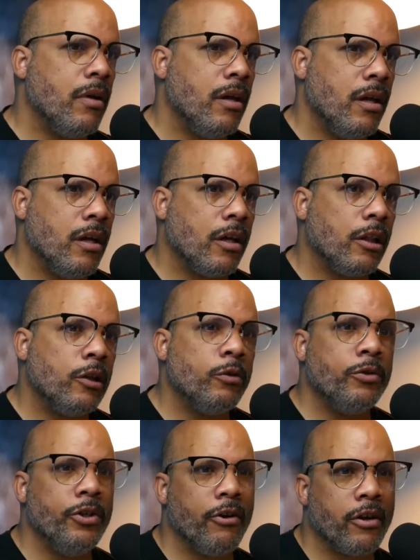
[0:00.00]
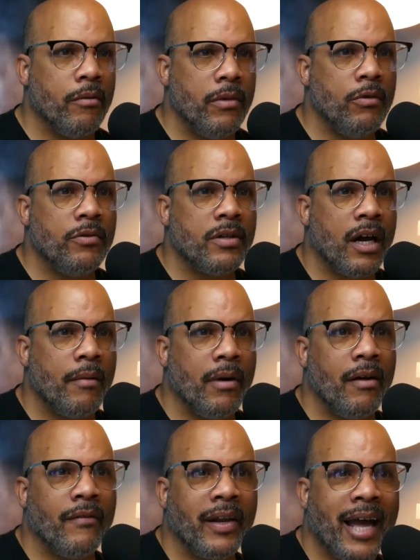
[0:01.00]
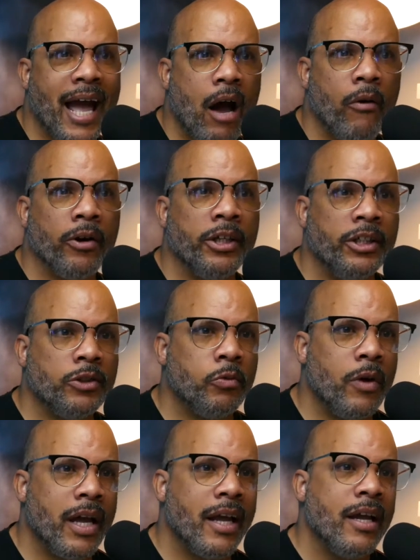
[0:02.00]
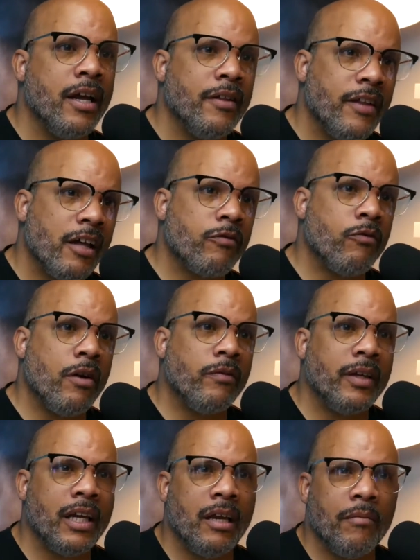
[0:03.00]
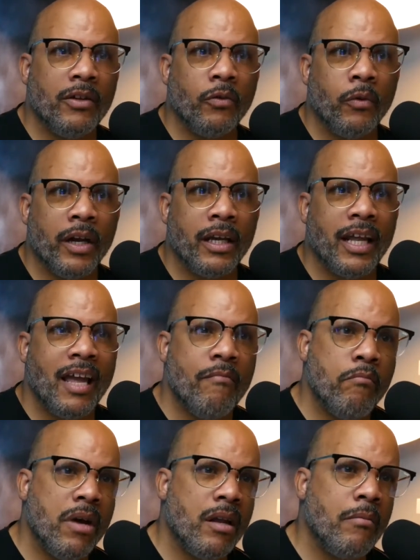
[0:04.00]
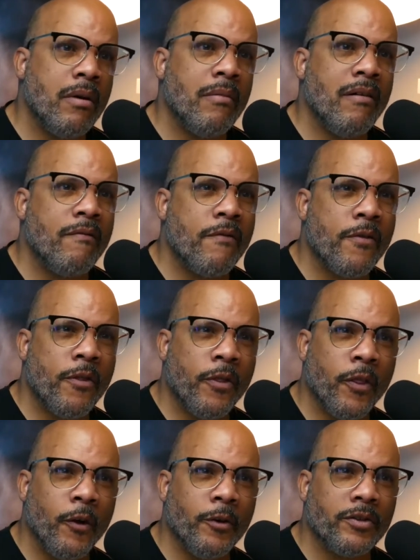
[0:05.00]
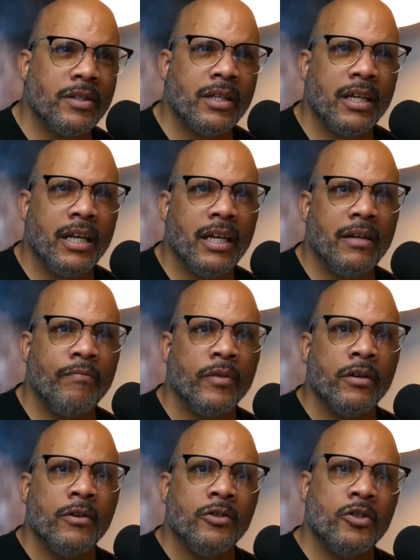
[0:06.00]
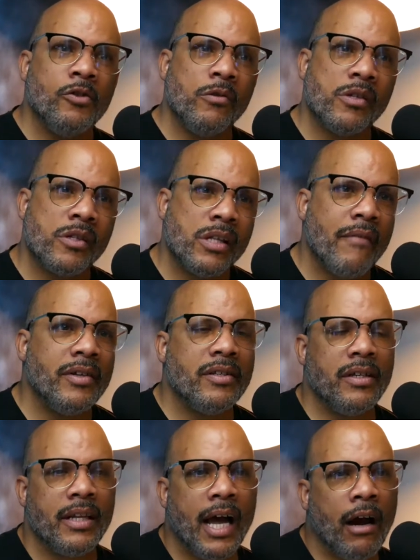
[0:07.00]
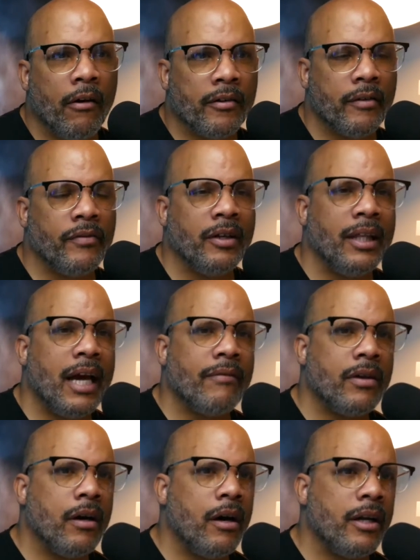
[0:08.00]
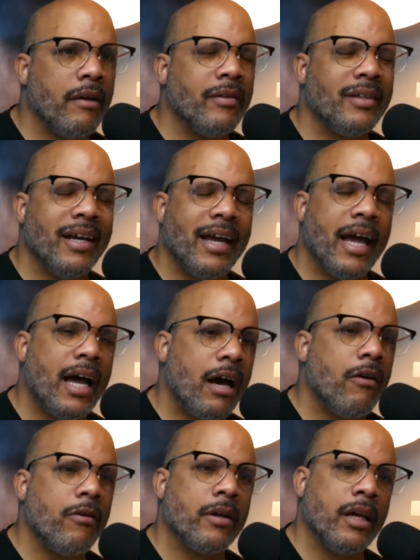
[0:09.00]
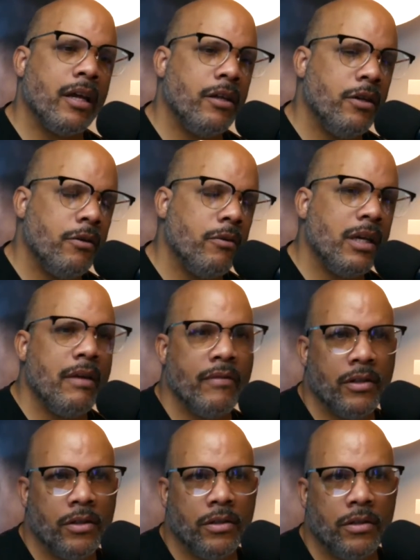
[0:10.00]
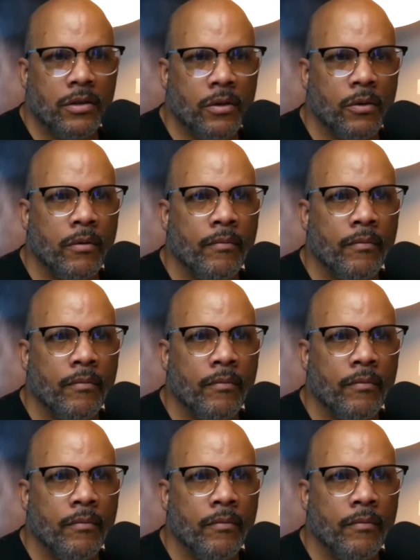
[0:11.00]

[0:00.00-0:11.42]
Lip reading: include your commute time of an hour each way, that's roughly in between a minimum of 13 to 17 hours of your life gone every day. How can you even do